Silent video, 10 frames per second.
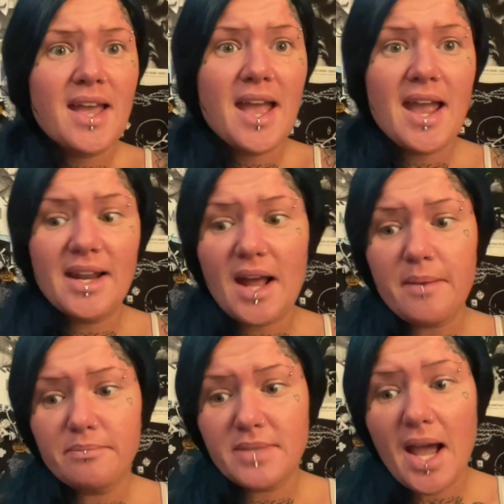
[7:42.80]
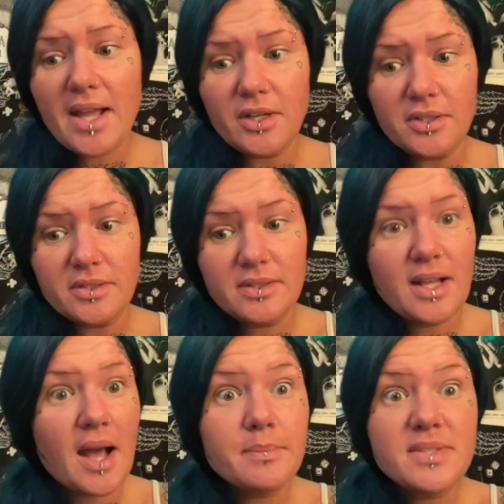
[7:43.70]
and I'm tired.
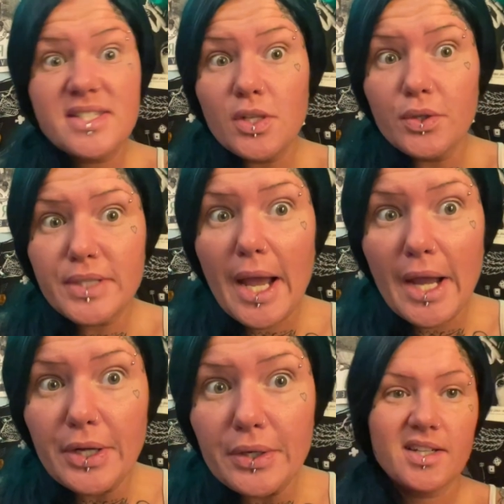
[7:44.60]
I'm still tired.